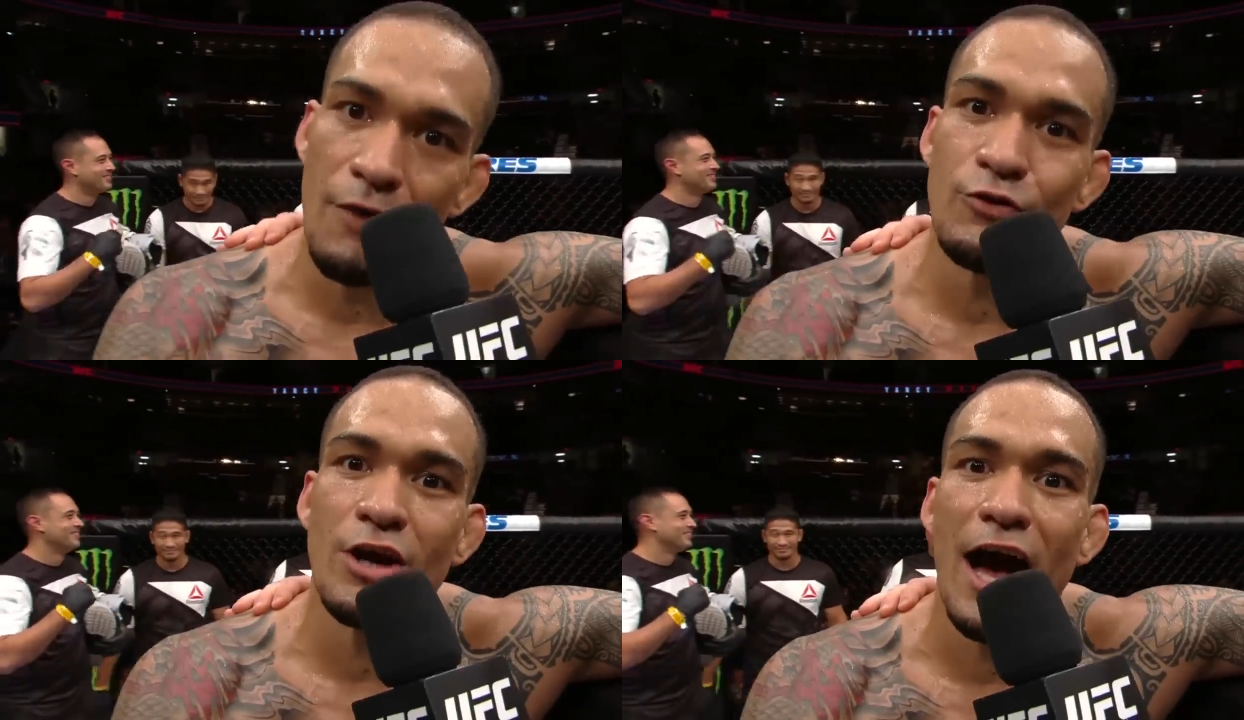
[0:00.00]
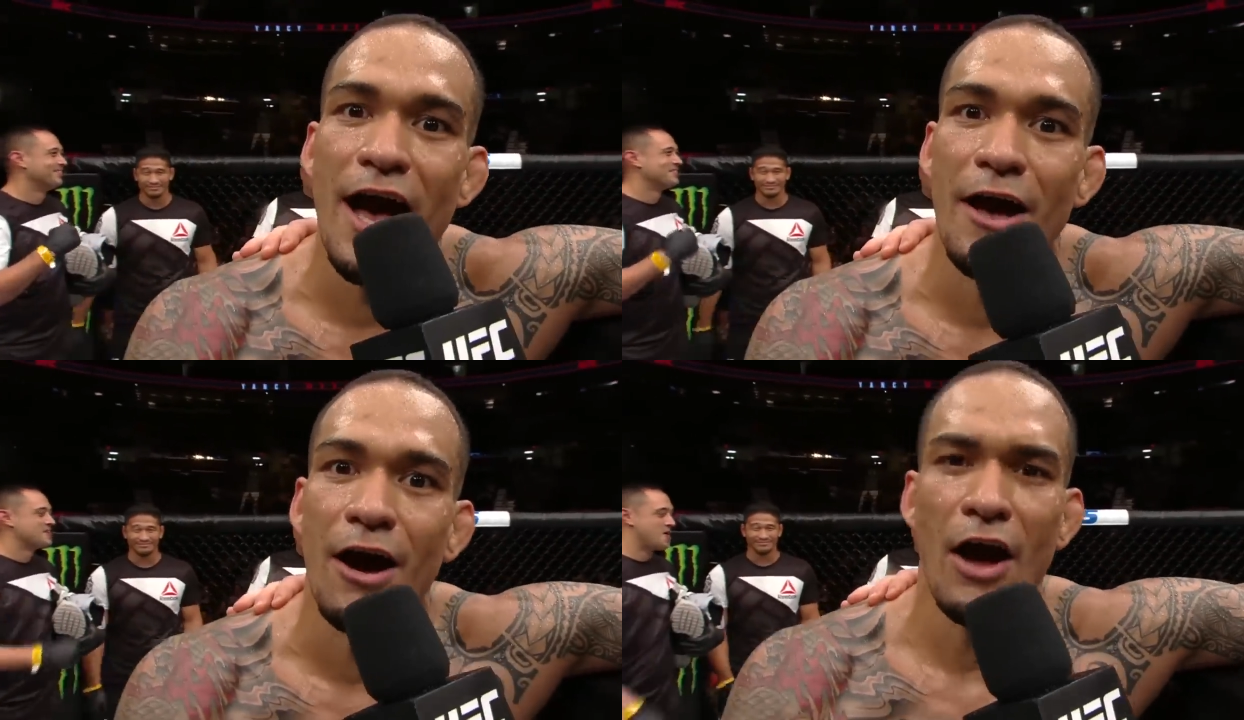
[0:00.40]
Speaker 1: Love you,
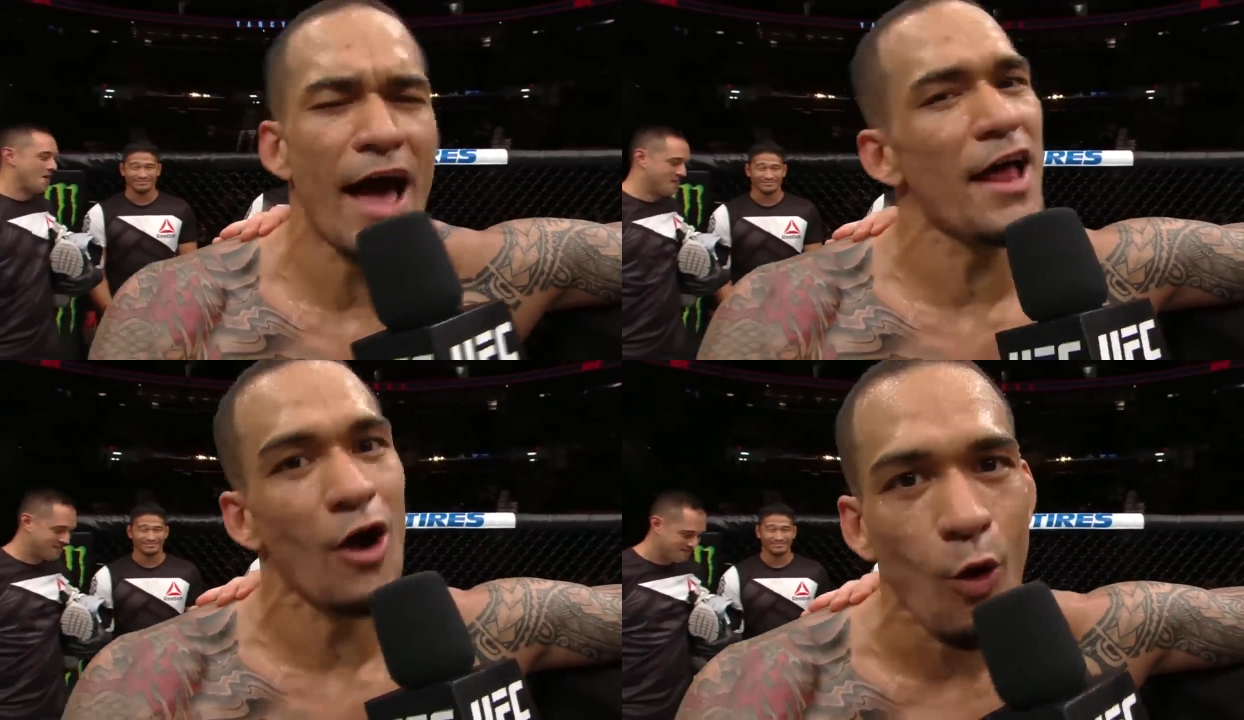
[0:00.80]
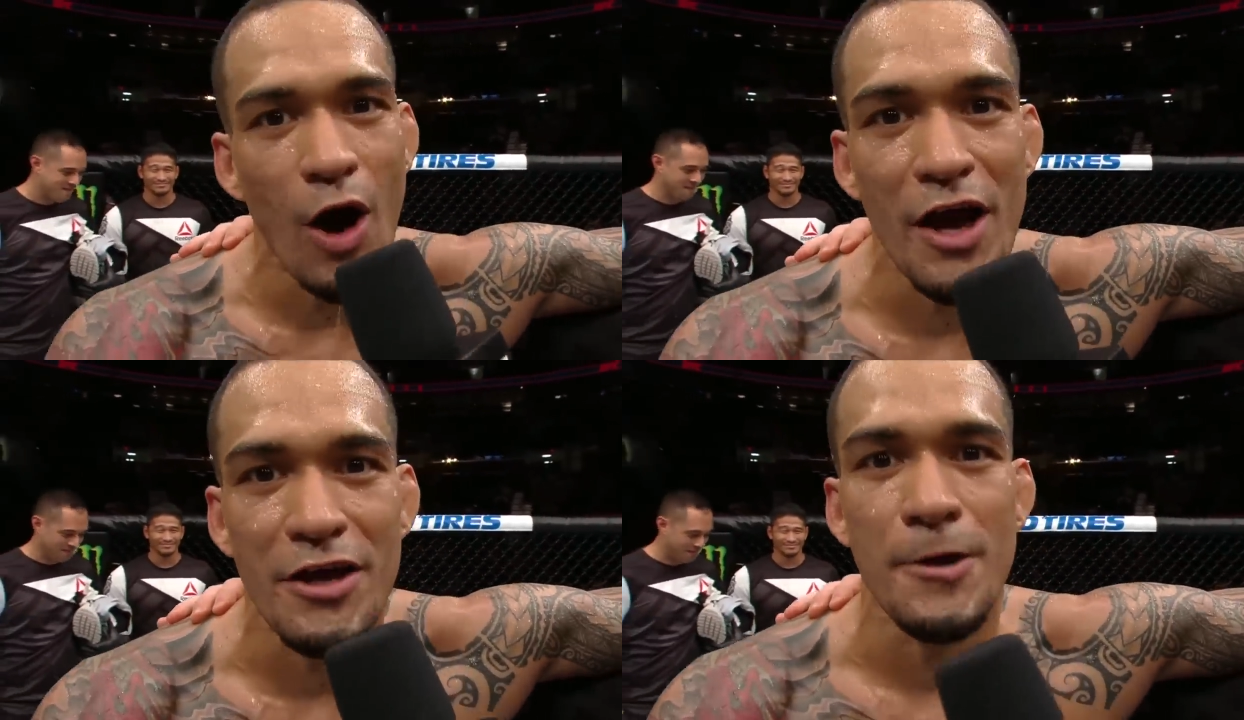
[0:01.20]
Kaya and
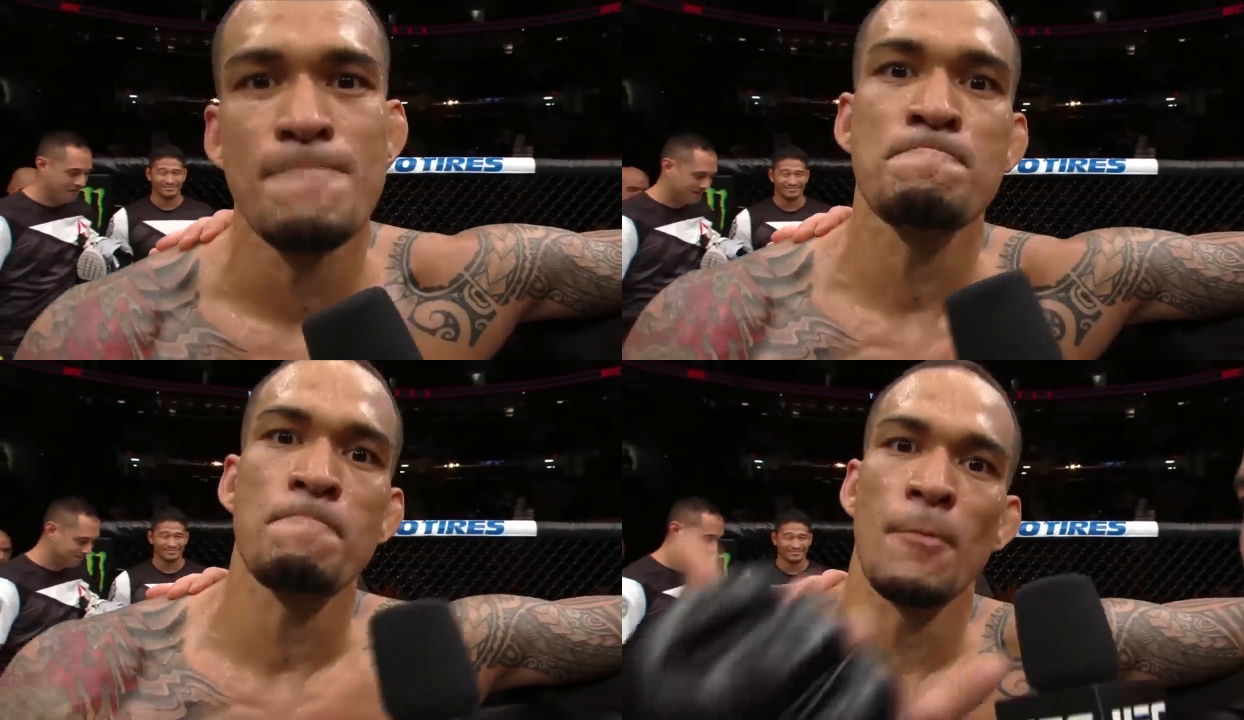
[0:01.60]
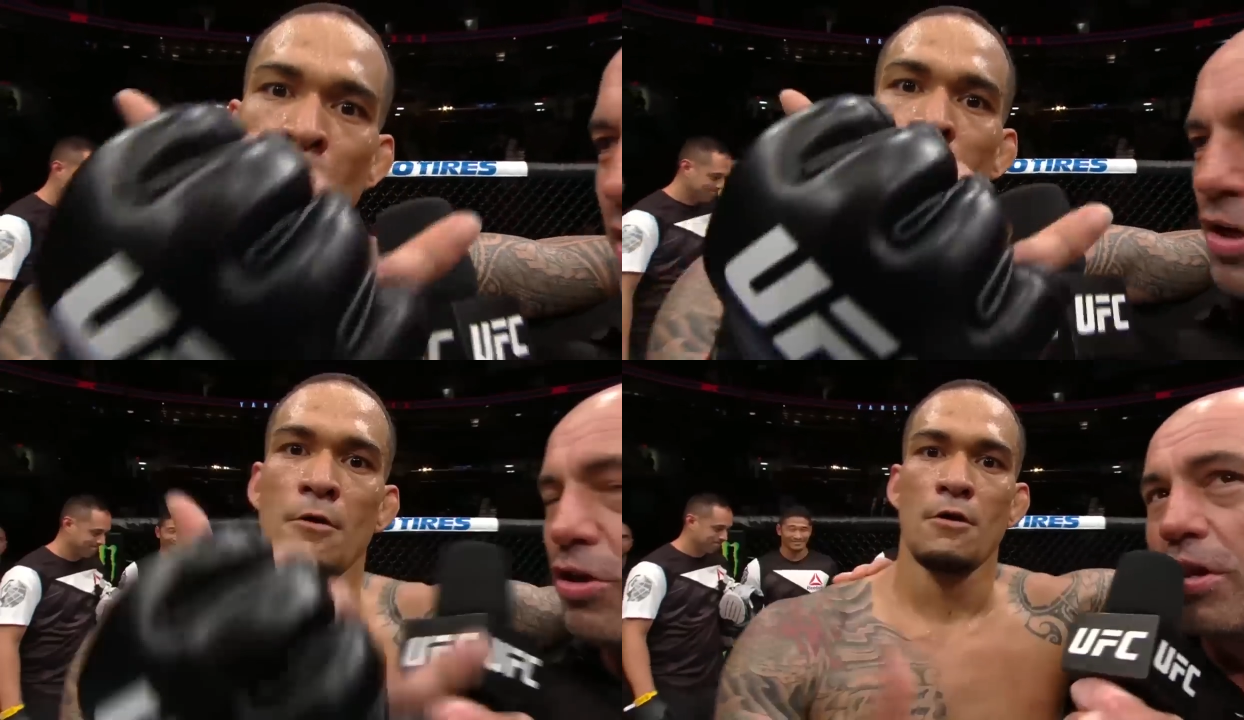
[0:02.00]
Hawaii.
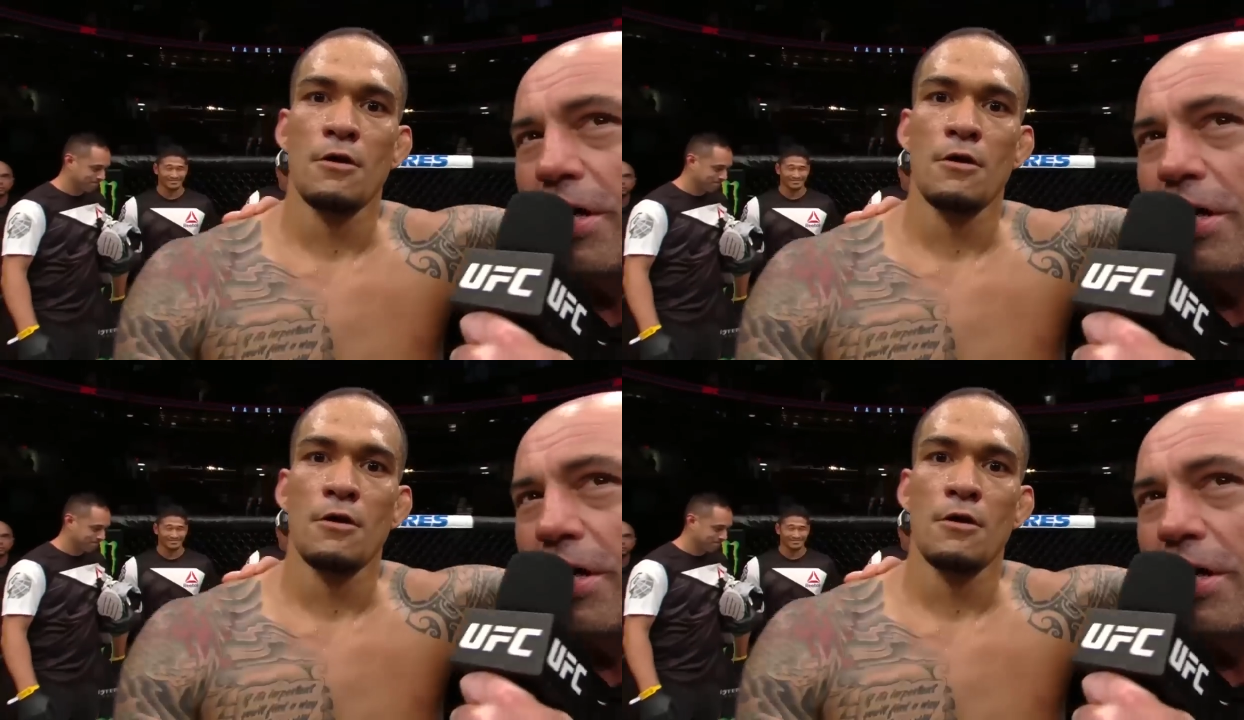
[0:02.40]
You